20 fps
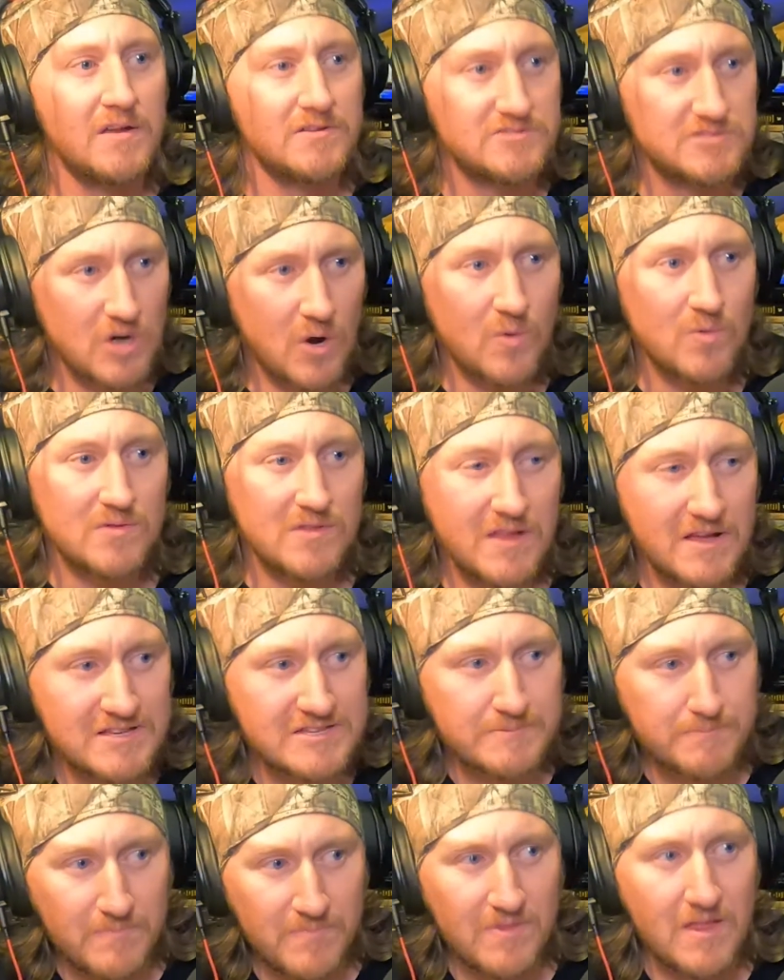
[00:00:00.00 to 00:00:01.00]
don't
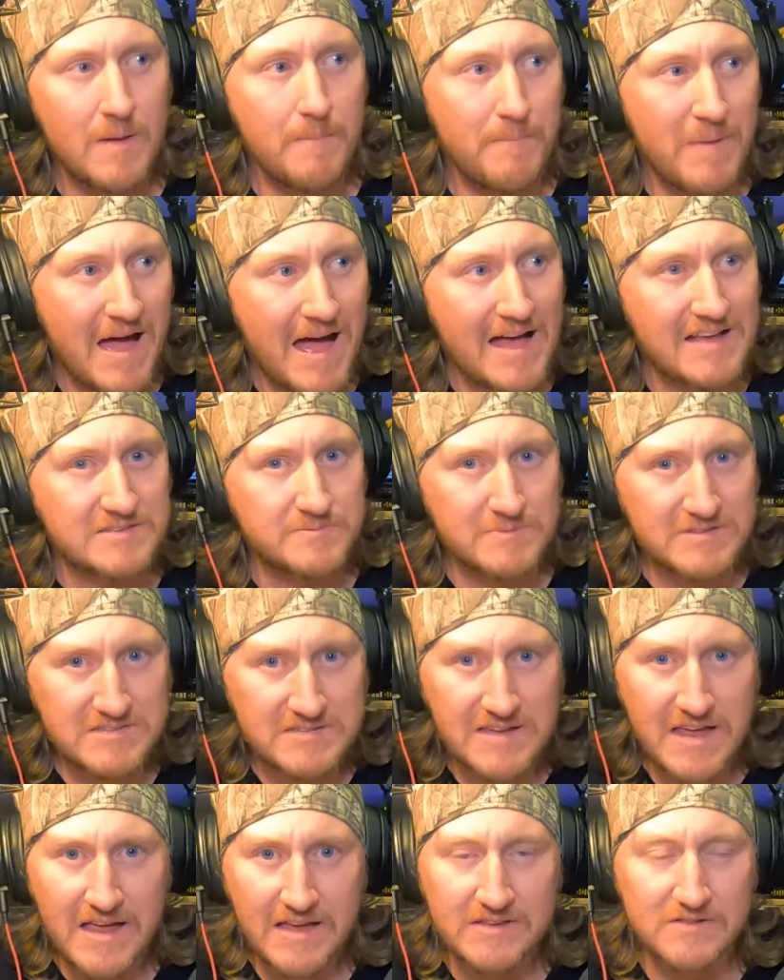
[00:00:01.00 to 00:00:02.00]
let past
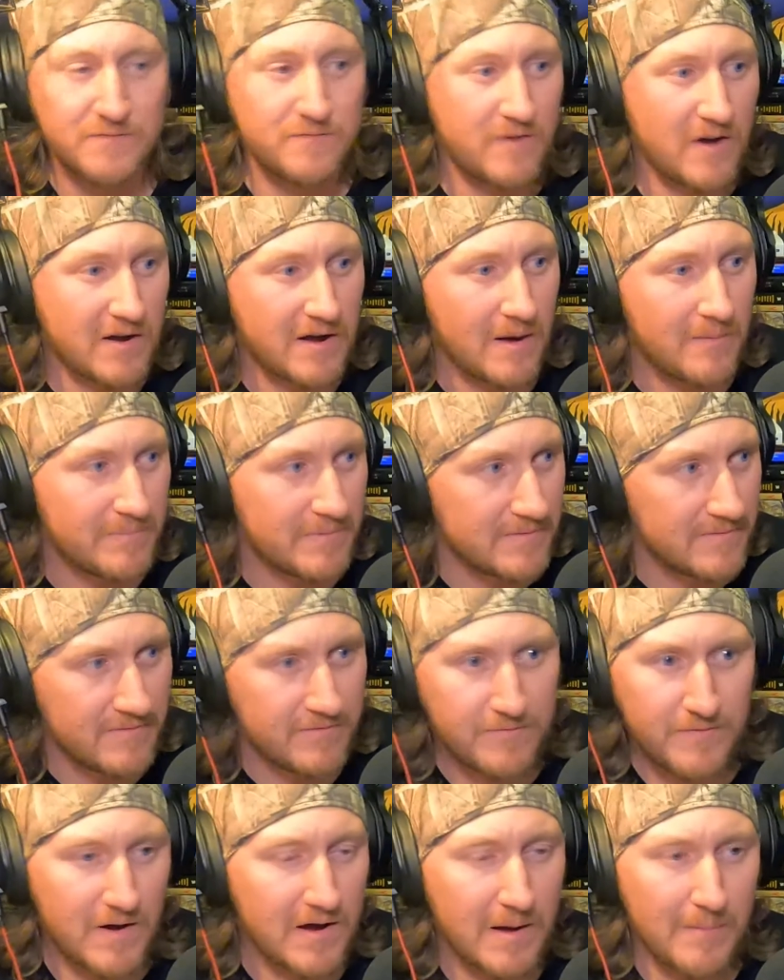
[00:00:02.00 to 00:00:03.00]
mistakes fuck
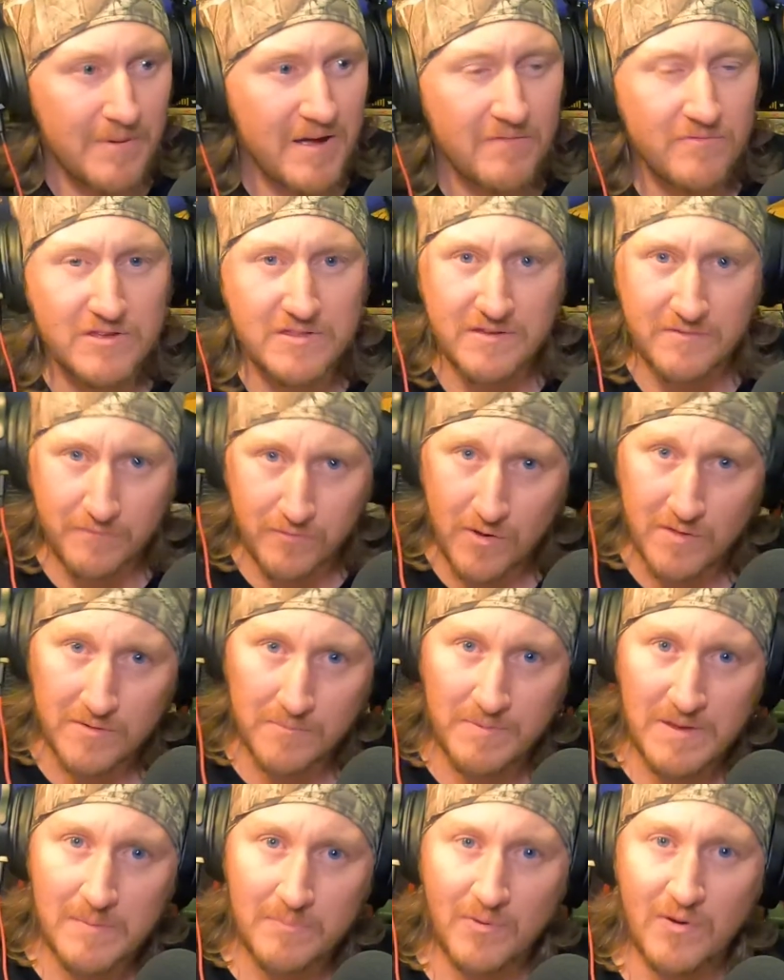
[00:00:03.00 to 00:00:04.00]
up everything for other
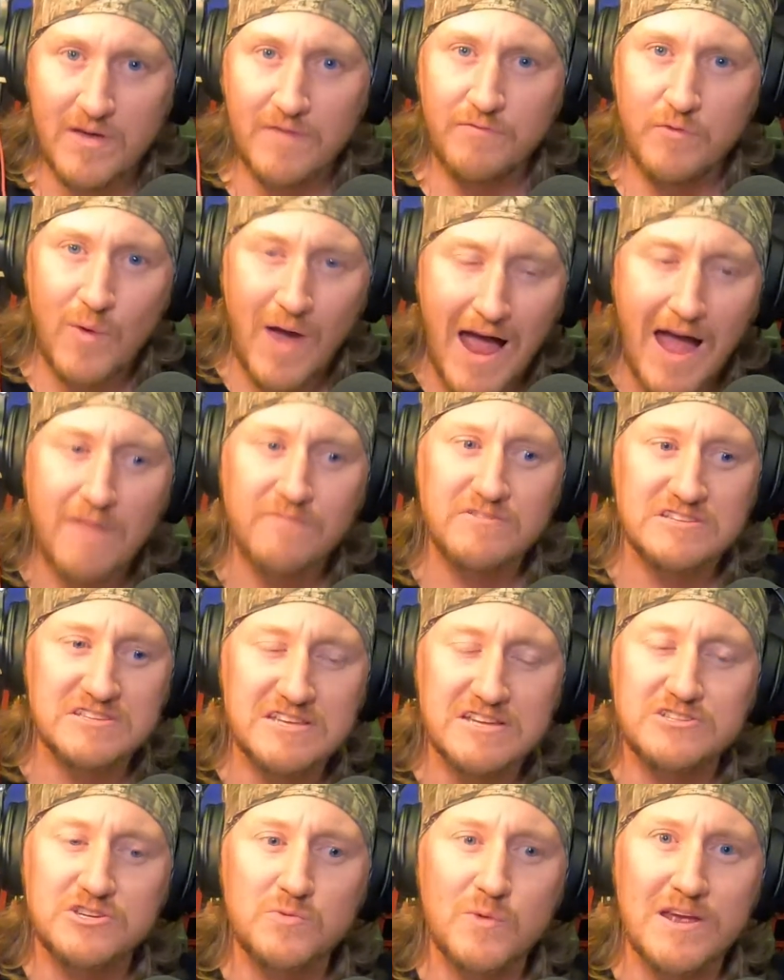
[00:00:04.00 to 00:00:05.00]
people. If you have a
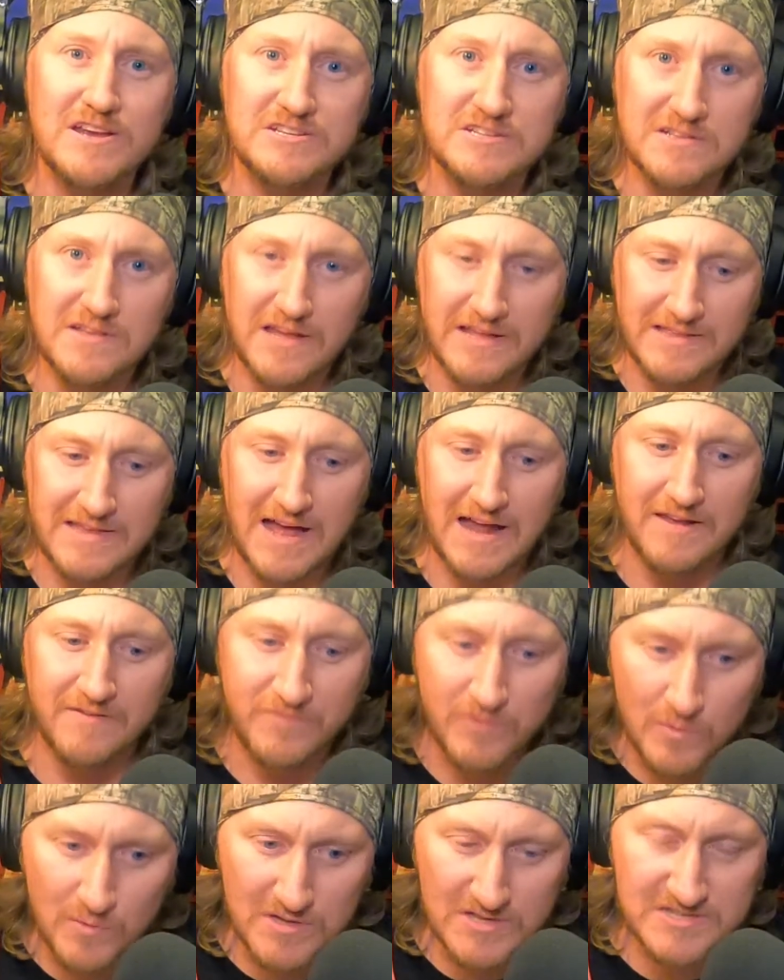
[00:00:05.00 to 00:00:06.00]
situation like that, if
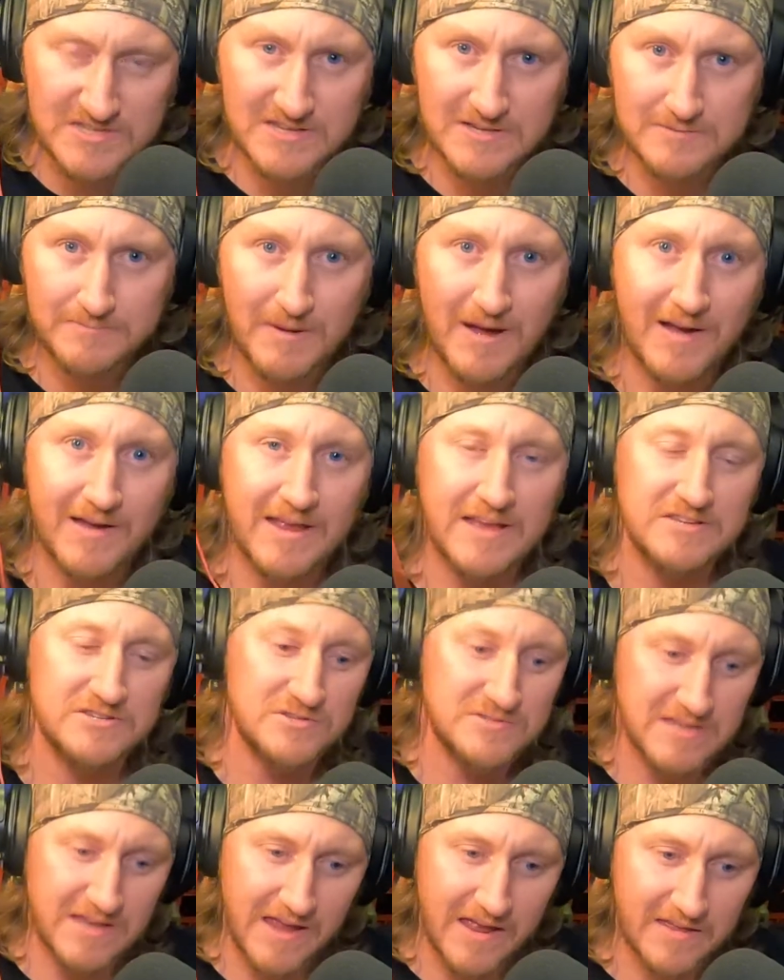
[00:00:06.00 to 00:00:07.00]
you listen to this podcast, you
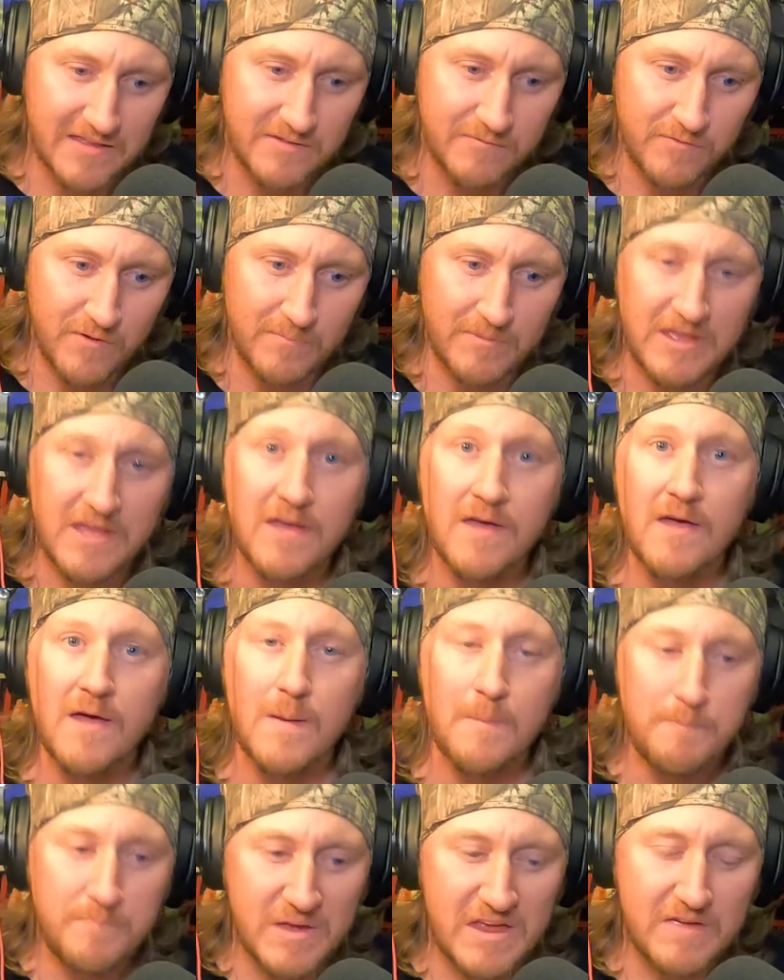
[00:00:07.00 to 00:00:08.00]
take anything from me,
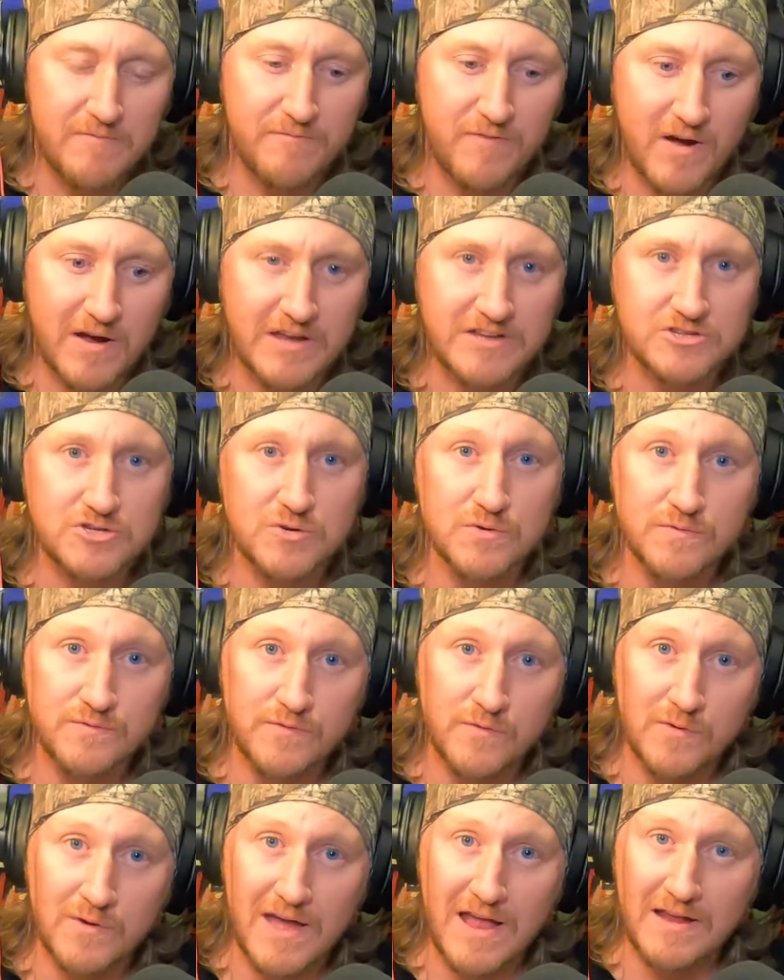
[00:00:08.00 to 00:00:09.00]
be fucking truthful.